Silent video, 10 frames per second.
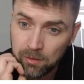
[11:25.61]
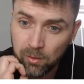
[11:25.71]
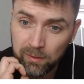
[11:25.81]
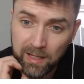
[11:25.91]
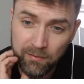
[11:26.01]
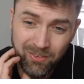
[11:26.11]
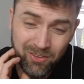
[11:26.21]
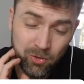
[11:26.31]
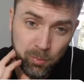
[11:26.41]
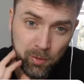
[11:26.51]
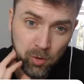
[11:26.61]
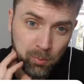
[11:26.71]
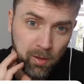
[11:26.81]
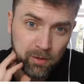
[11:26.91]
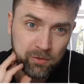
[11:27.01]
I don't care for the Super
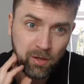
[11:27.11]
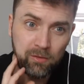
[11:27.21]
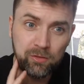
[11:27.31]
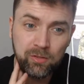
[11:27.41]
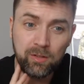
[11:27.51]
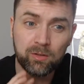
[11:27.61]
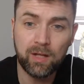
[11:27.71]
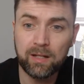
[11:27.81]
Cup or the Charity Shield,